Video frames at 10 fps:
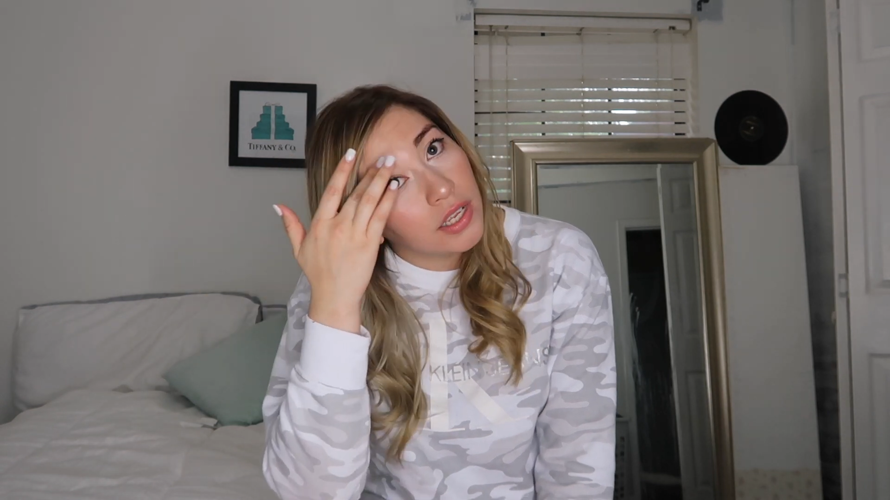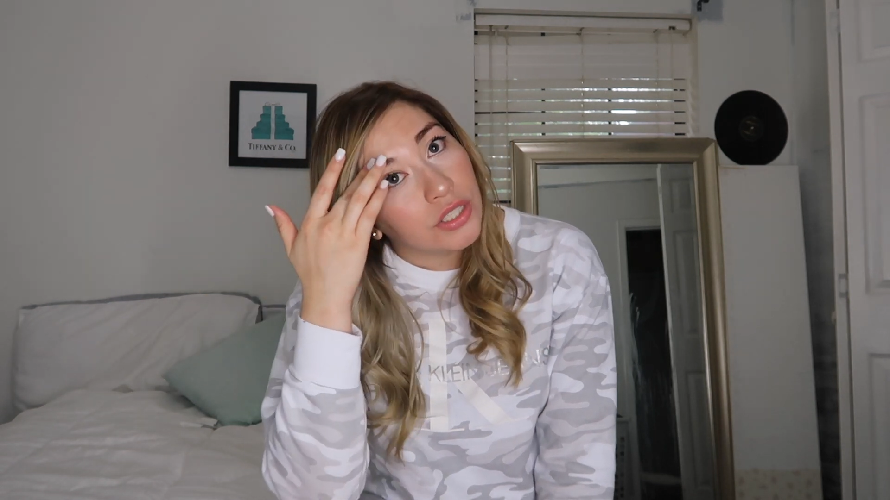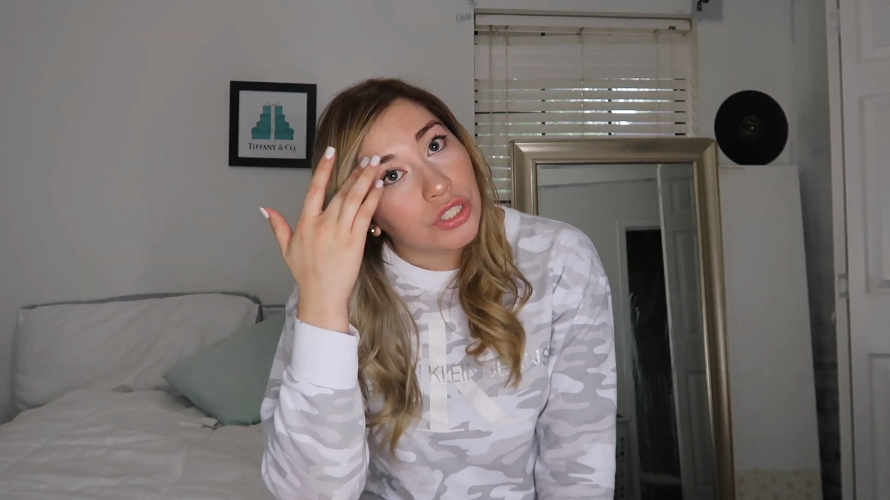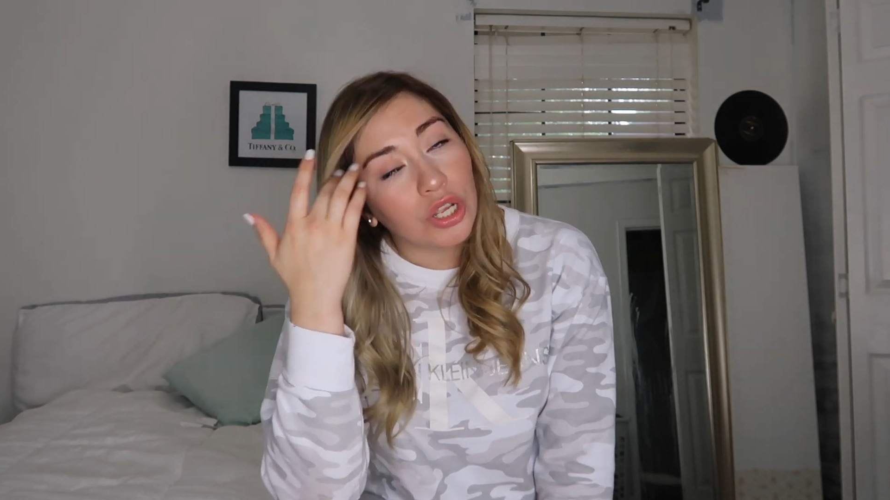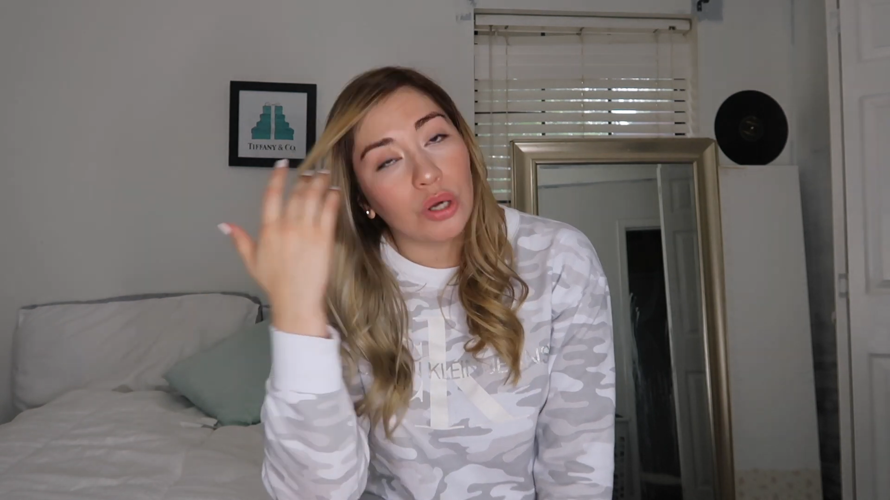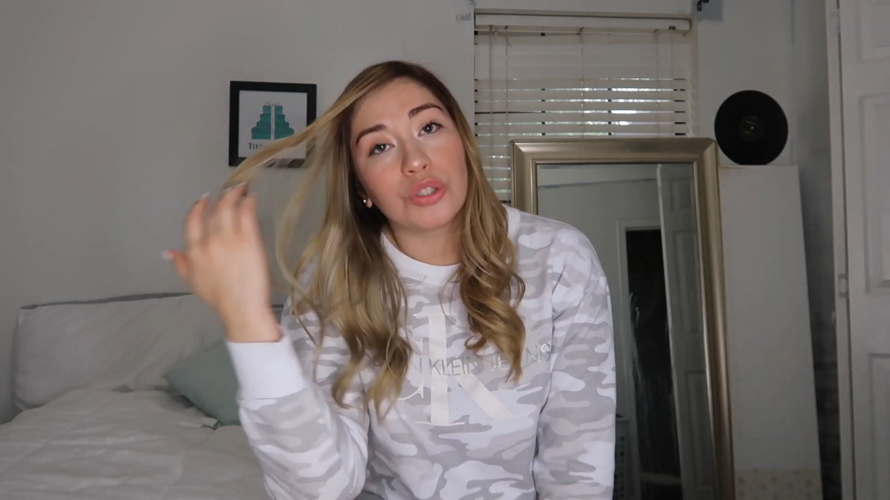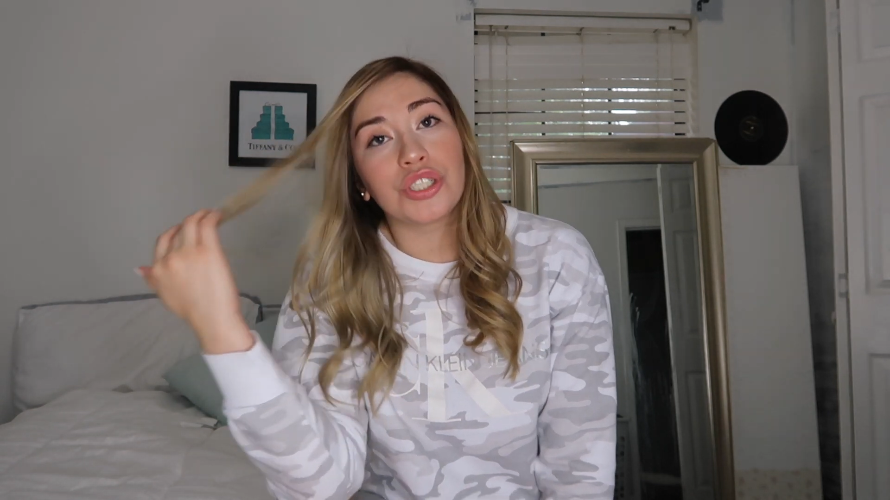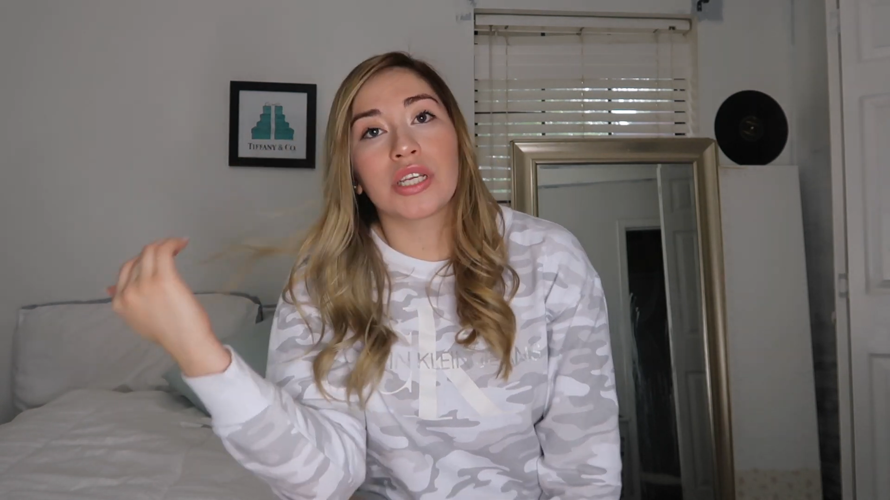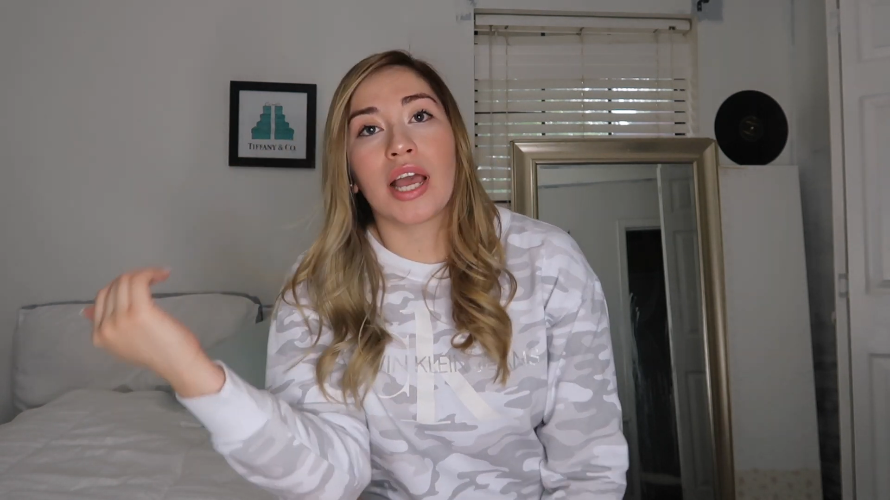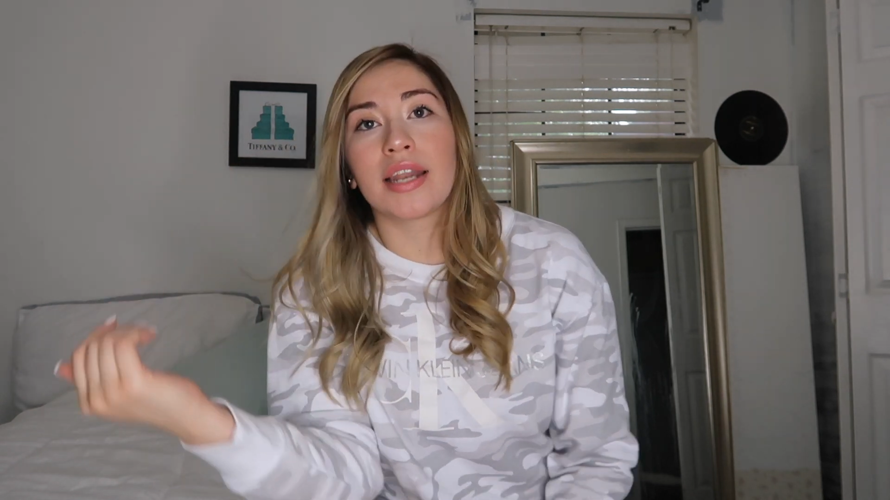So
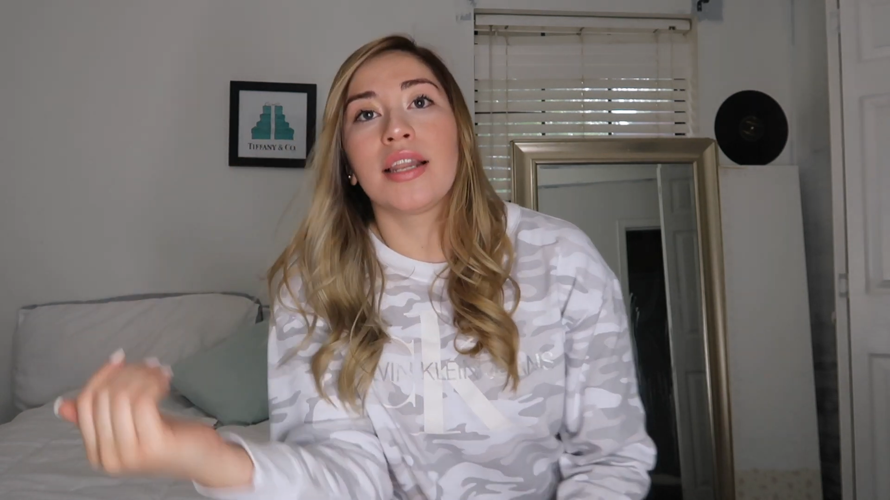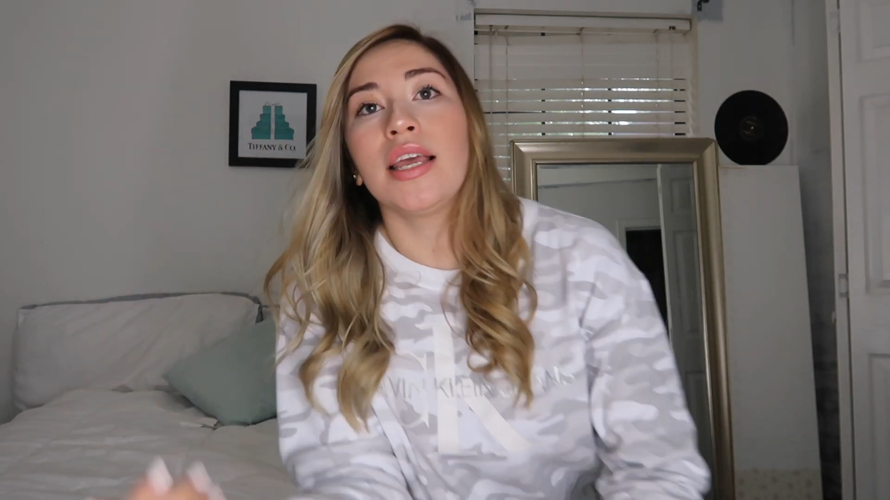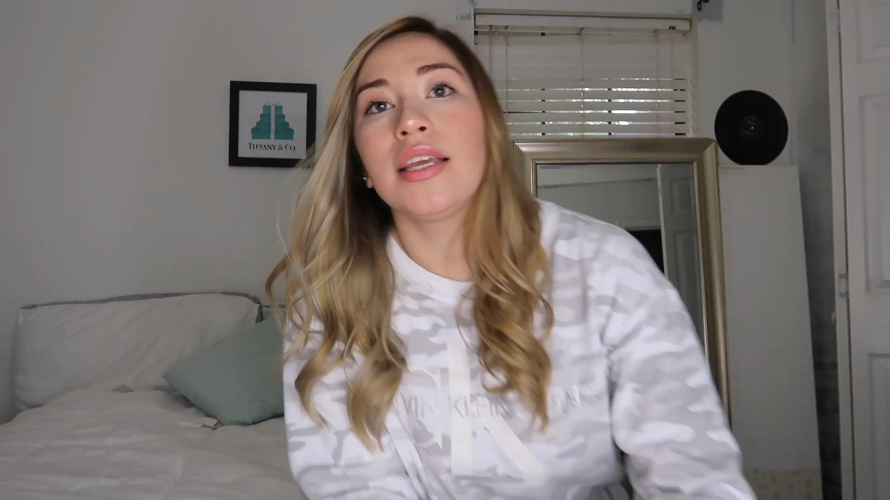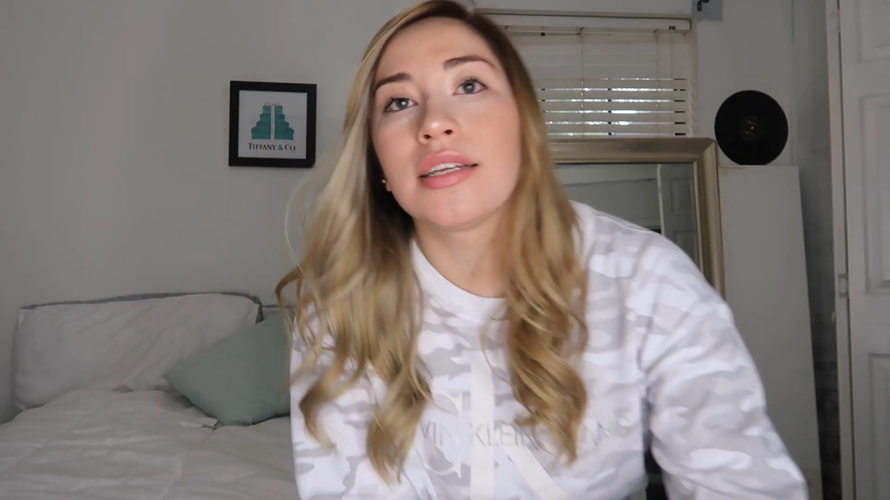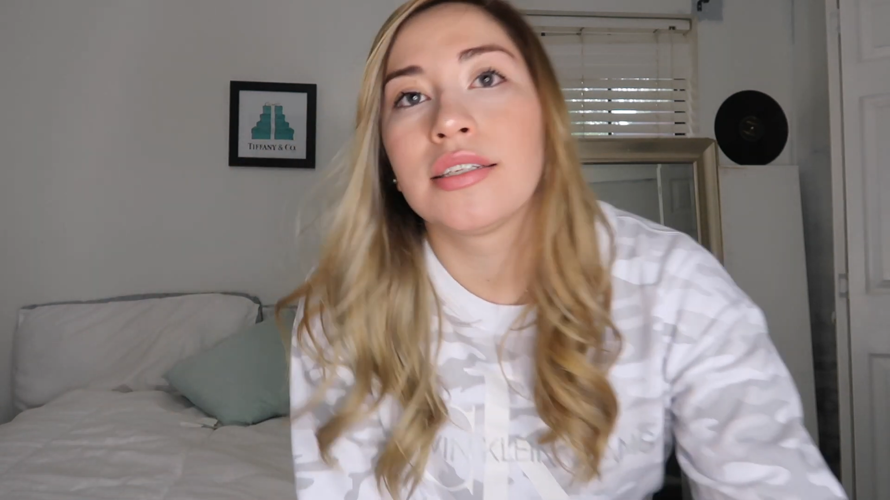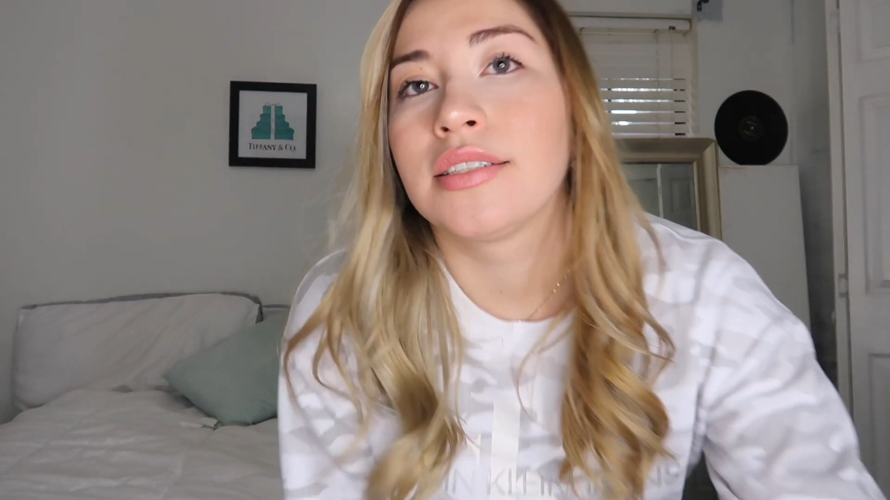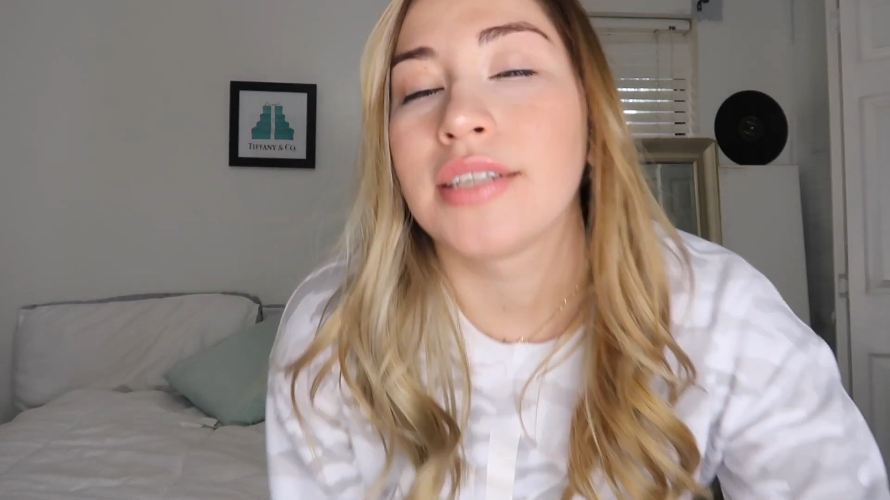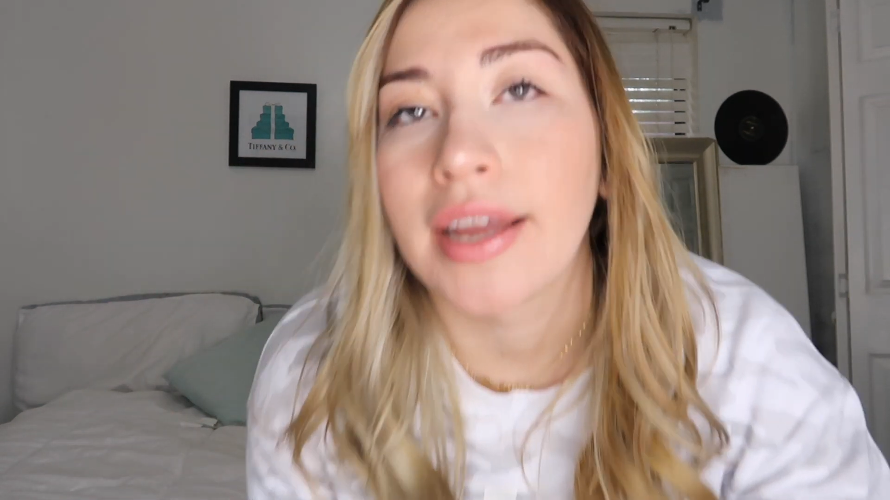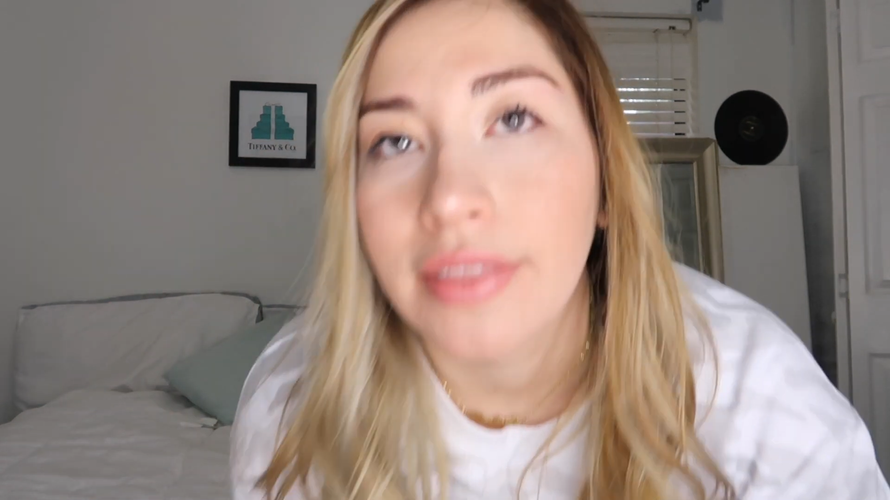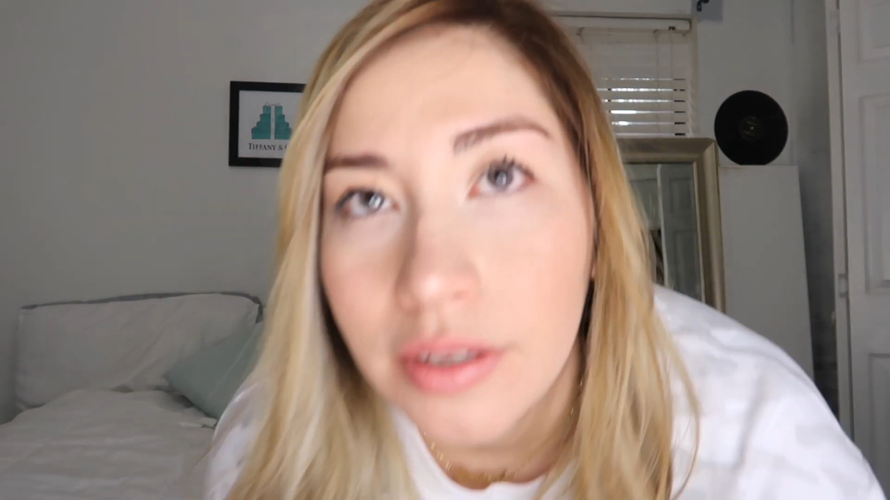she kind of like
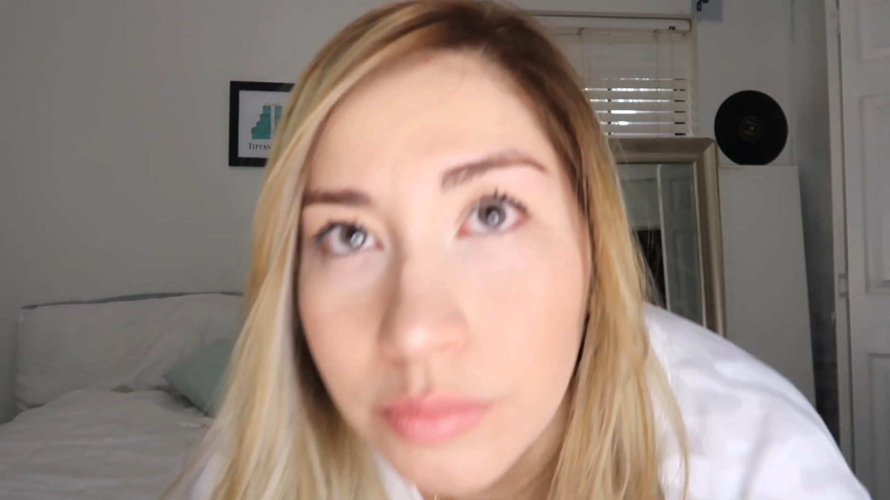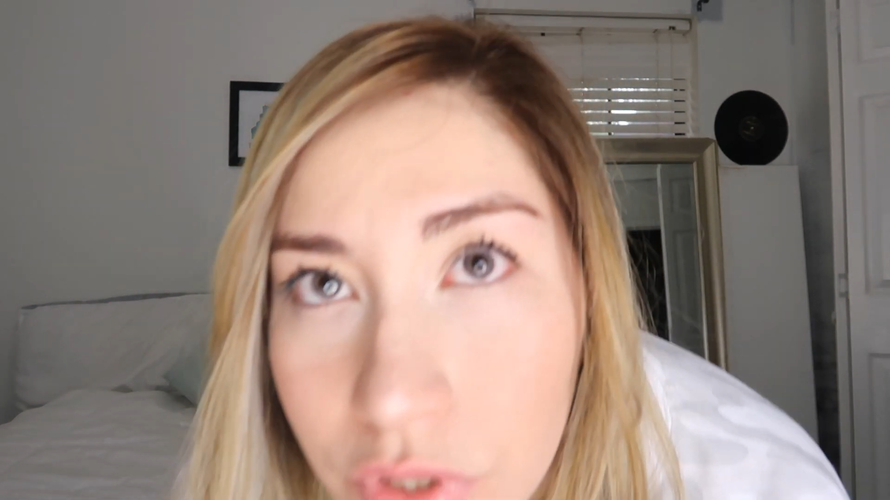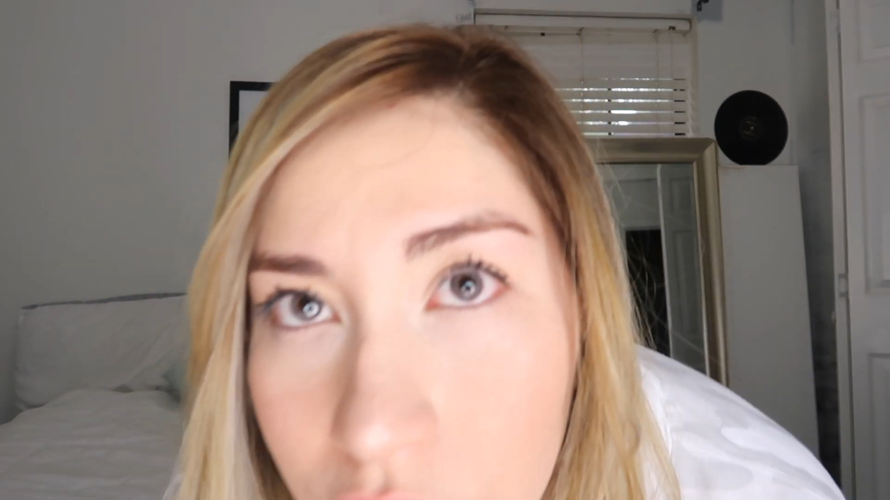dyed them